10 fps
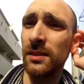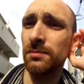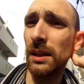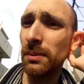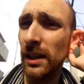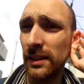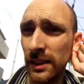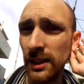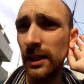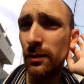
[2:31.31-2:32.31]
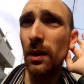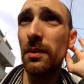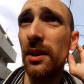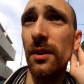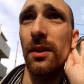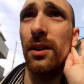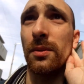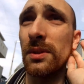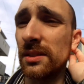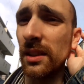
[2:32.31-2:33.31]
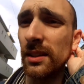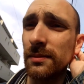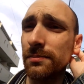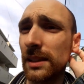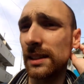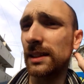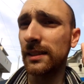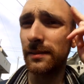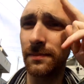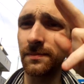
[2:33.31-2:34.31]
bye bye, and wherever we say maintenant.